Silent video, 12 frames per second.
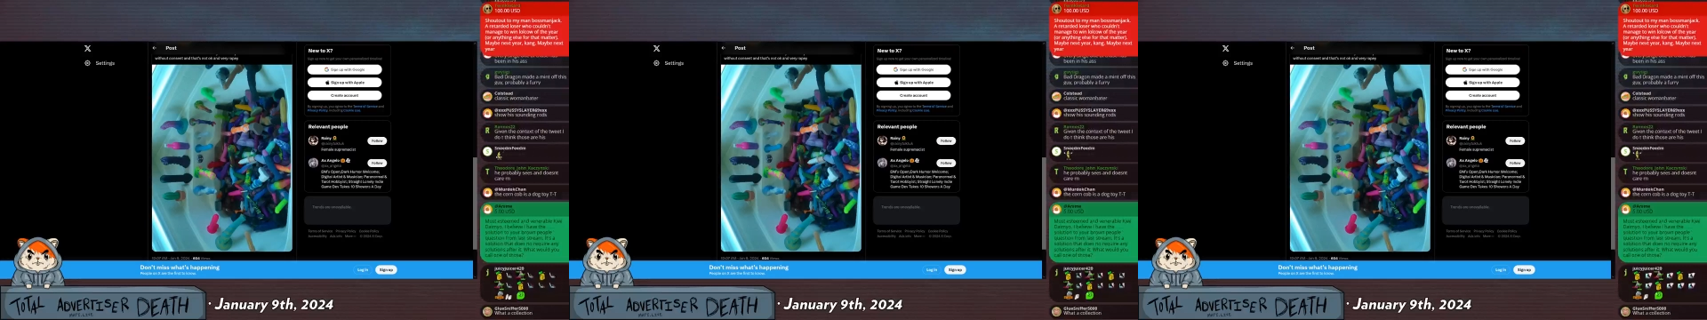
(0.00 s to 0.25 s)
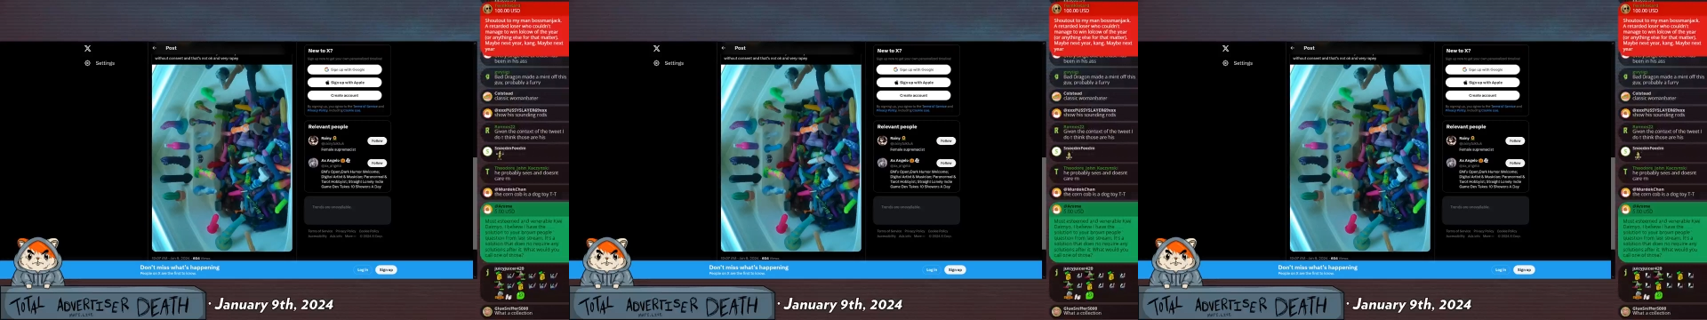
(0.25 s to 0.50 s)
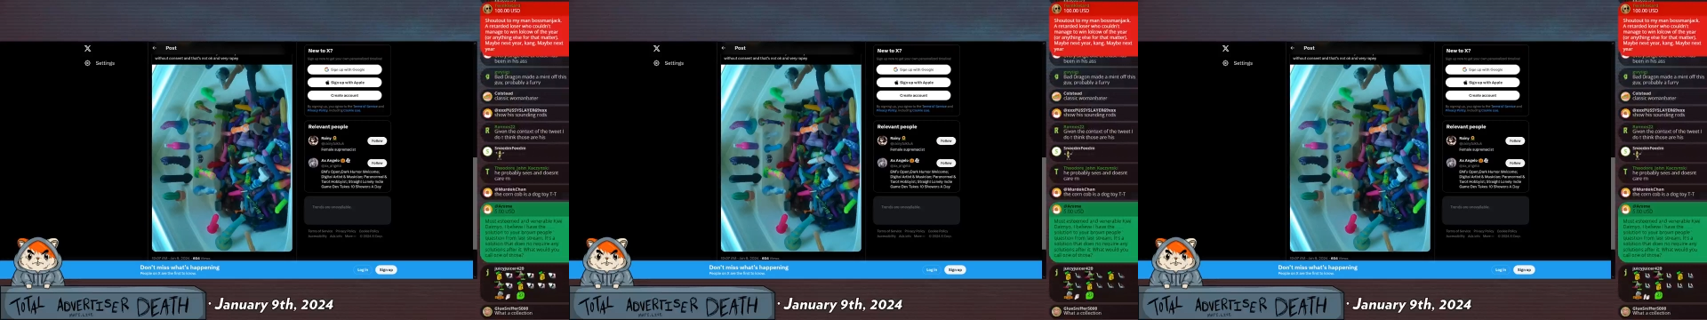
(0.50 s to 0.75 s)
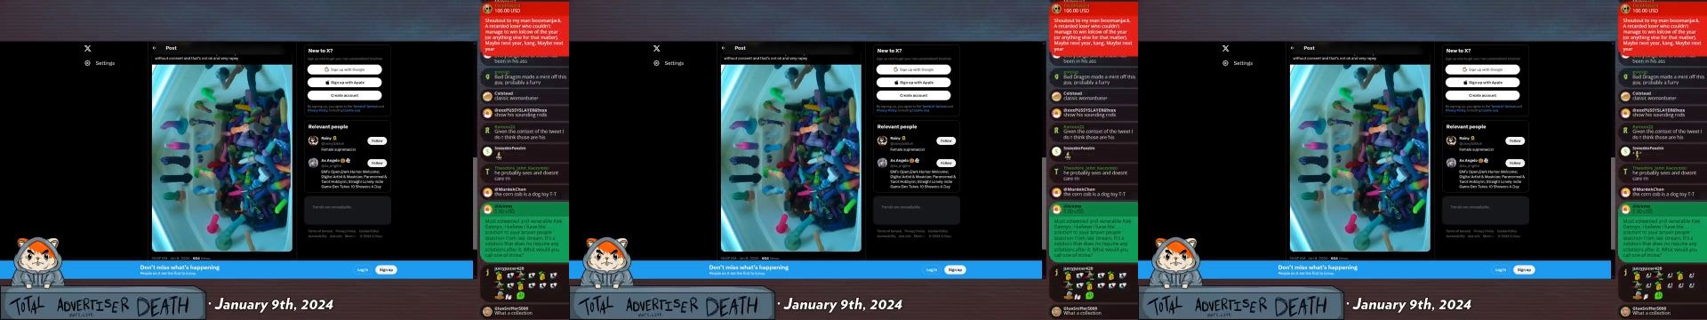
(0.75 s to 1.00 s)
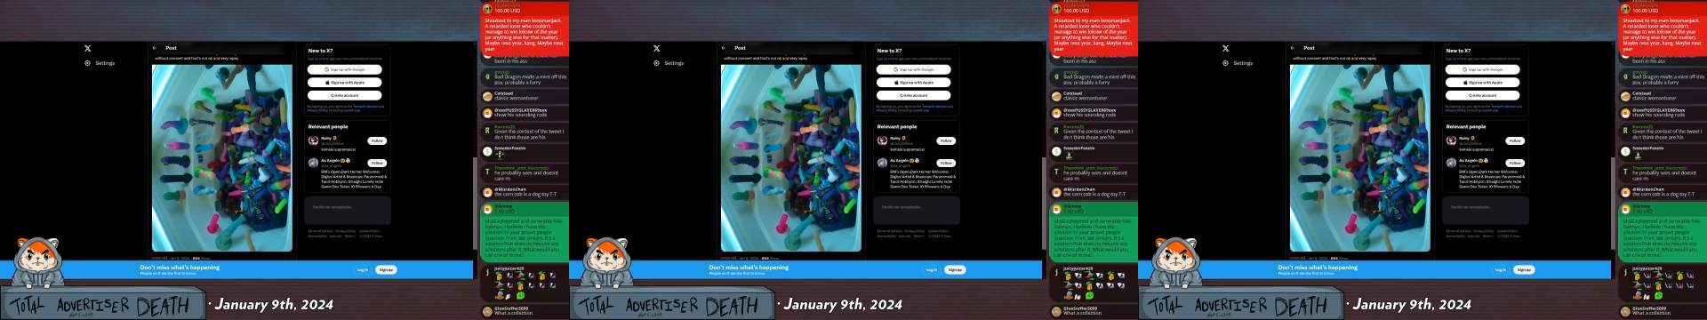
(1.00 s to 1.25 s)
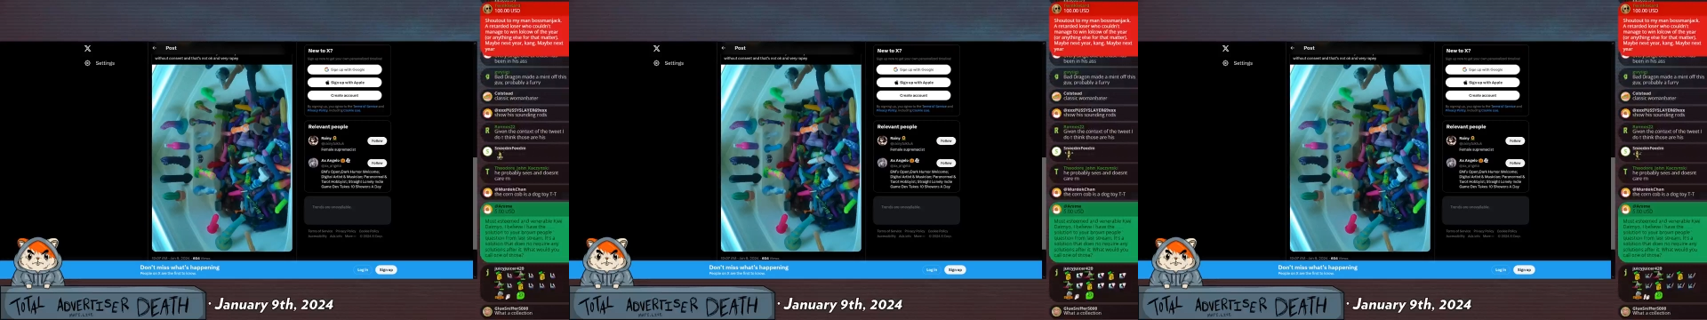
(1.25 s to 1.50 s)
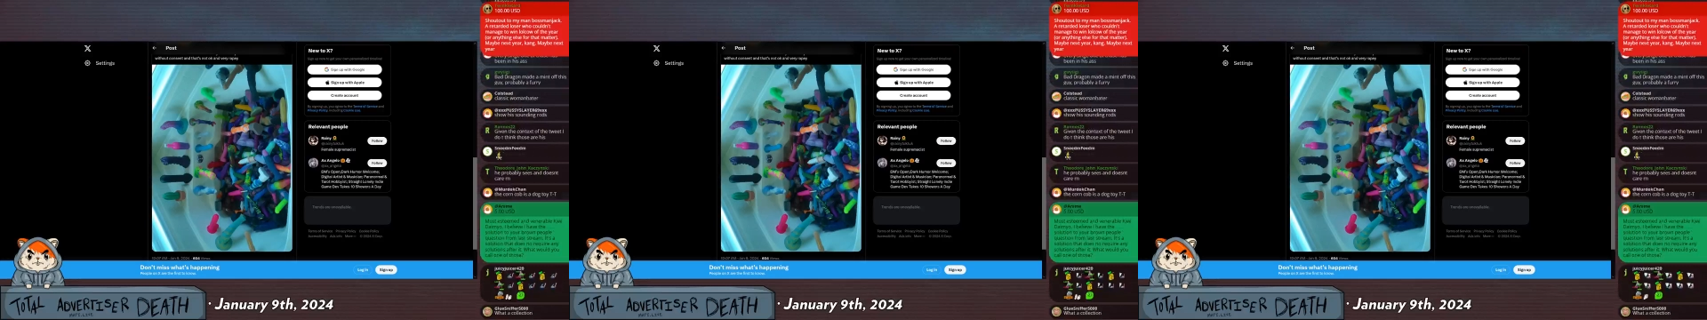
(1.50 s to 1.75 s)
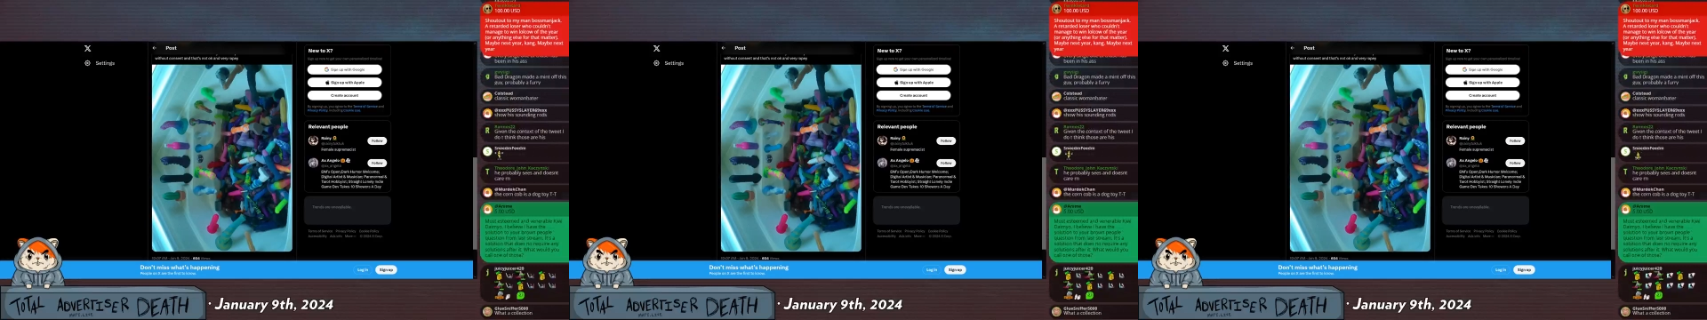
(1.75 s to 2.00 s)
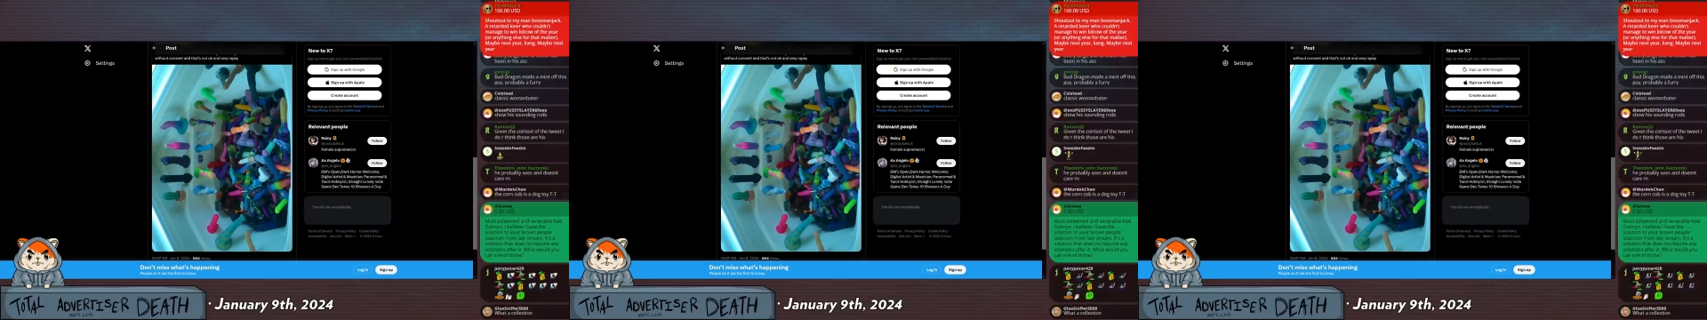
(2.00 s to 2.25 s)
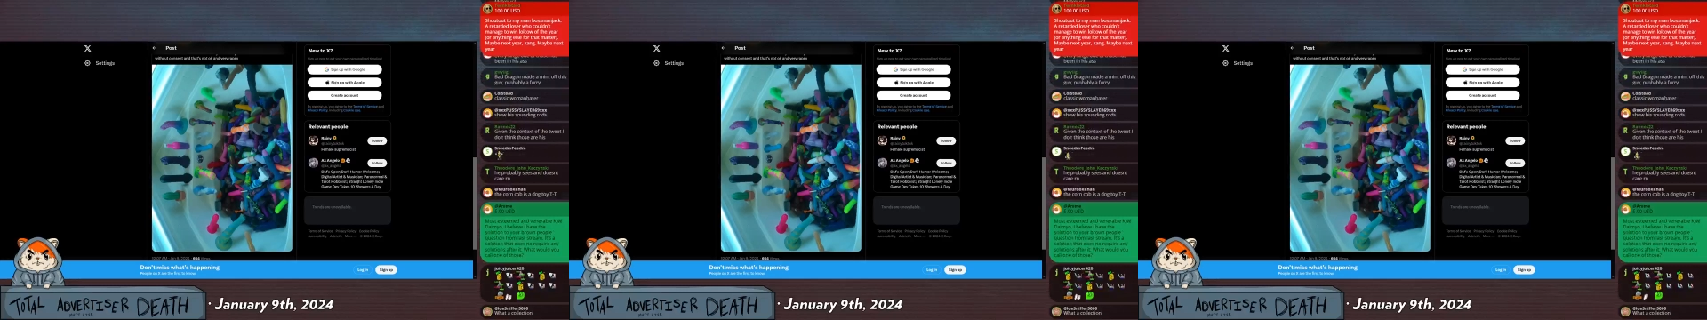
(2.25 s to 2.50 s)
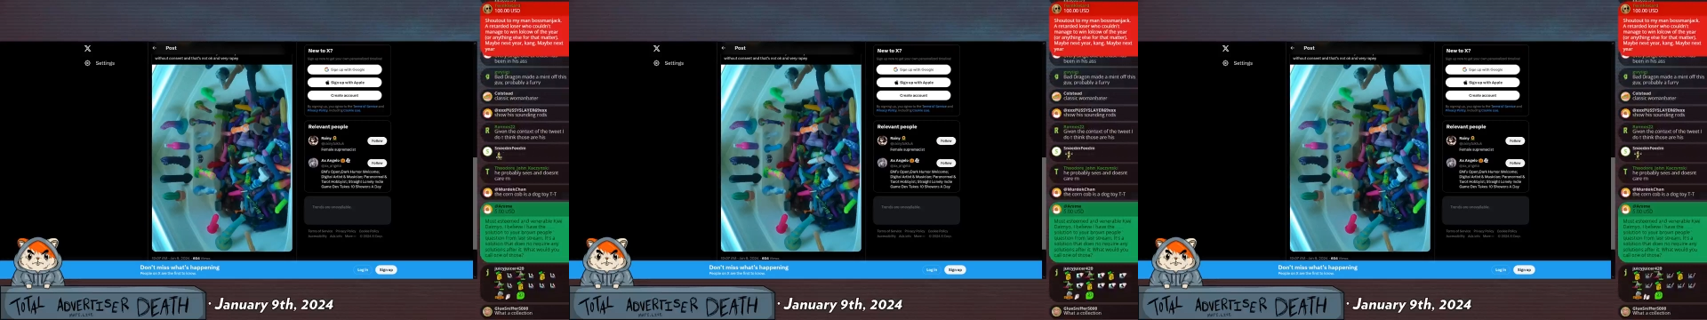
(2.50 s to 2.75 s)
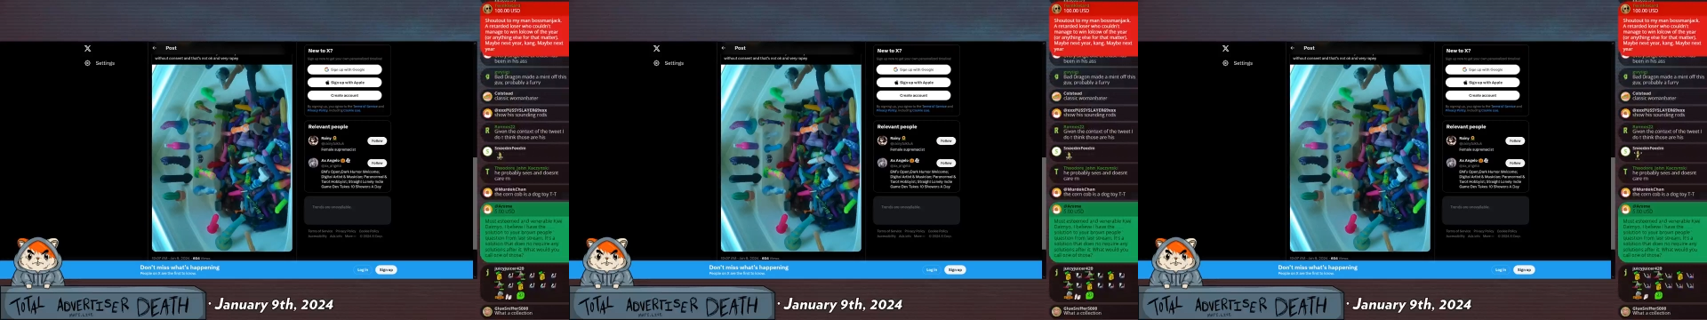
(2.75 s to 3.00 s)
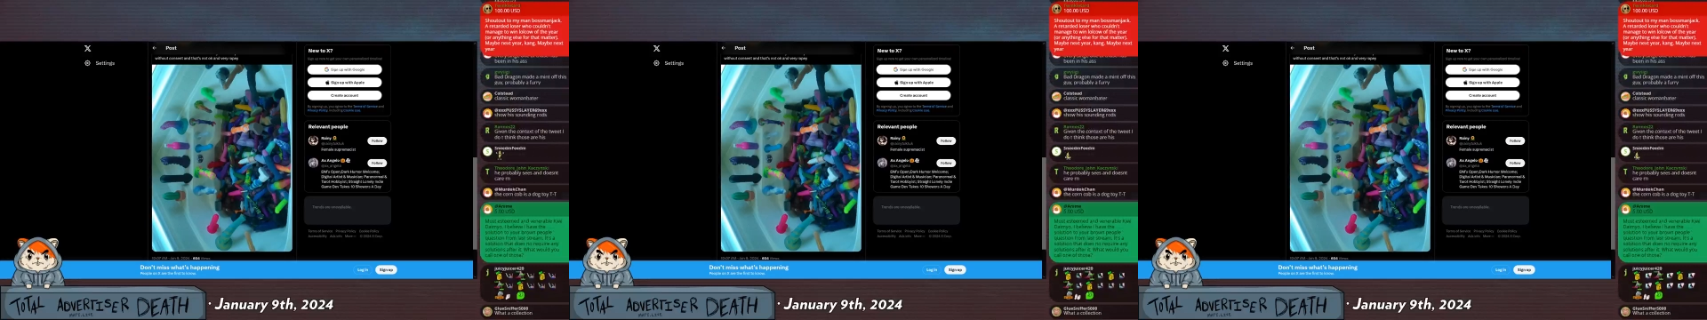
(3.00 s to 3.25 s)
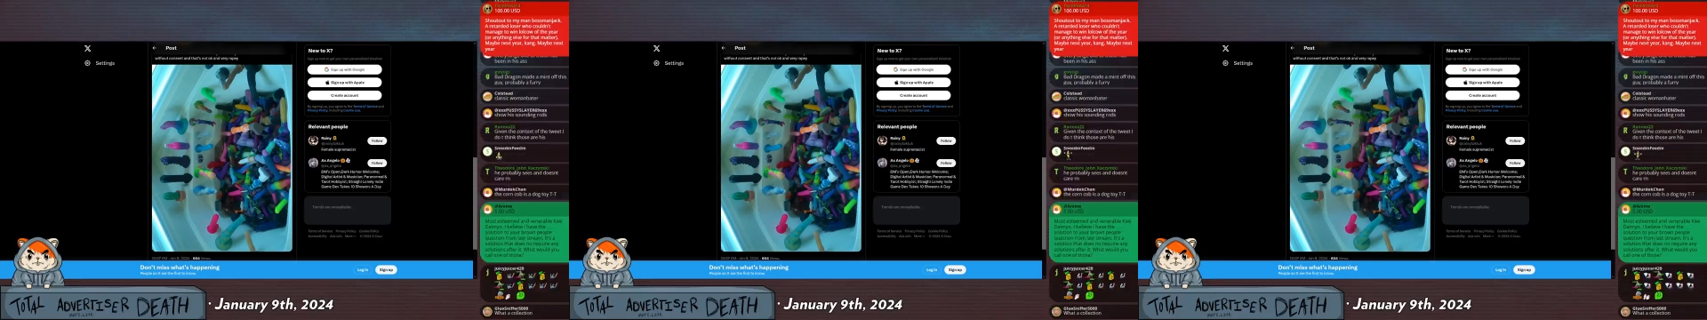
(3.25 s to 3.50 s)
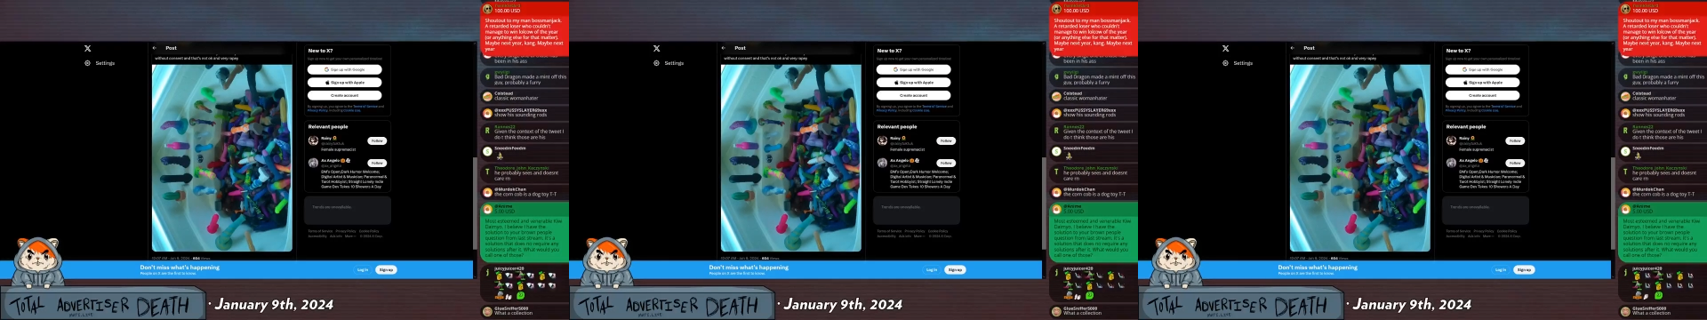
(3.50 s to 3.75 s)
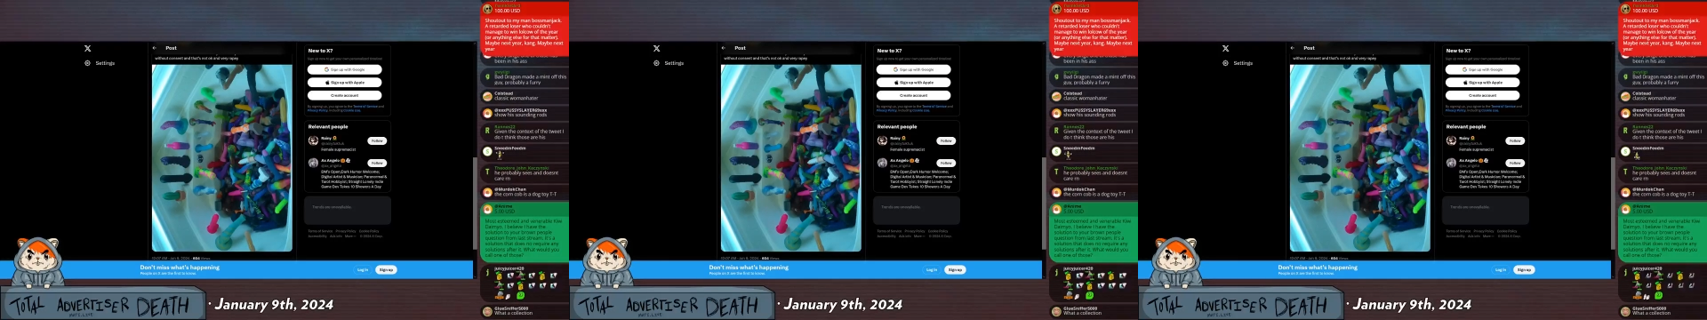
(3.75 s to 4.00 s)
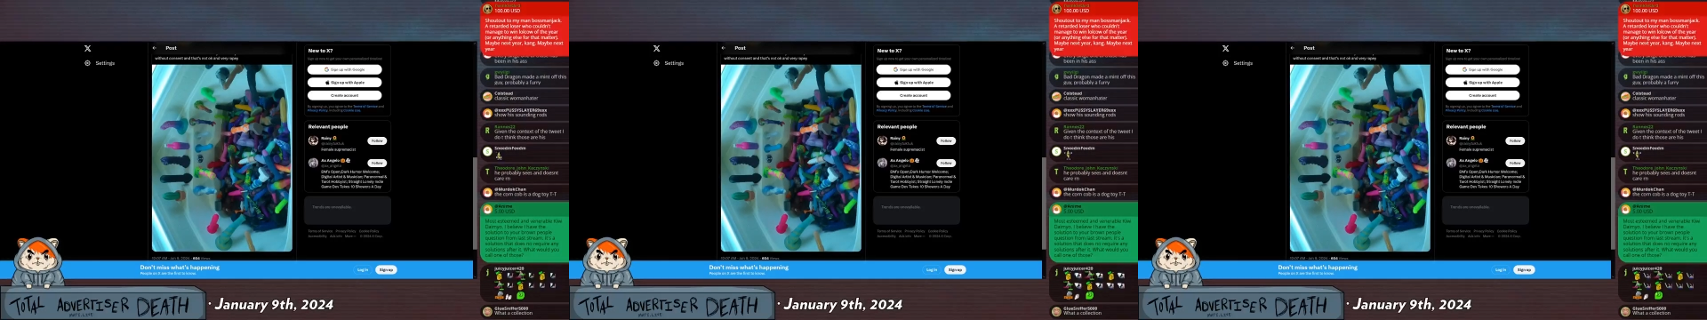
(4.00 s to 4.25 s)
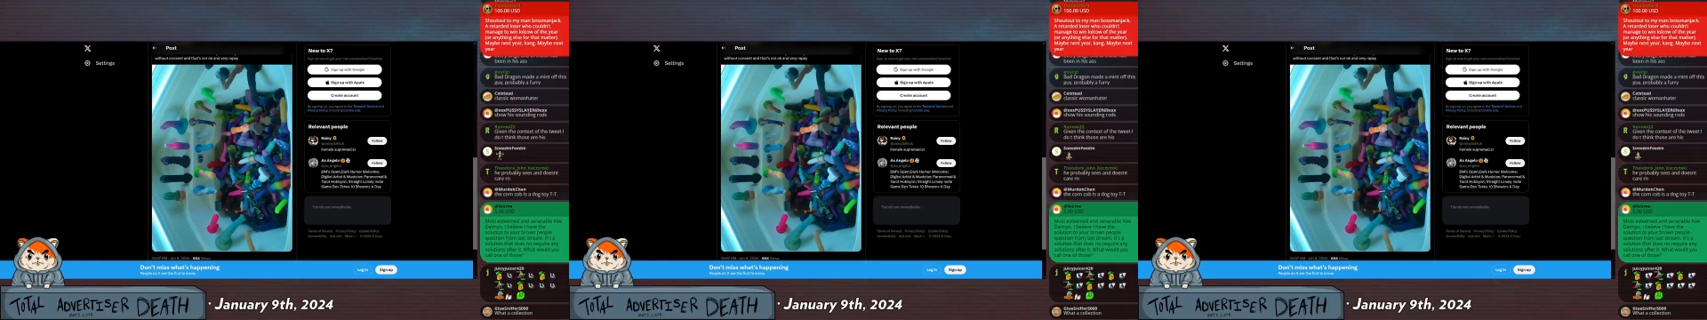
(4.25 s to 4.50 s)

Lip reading: No face is visible, so there are no lips to read.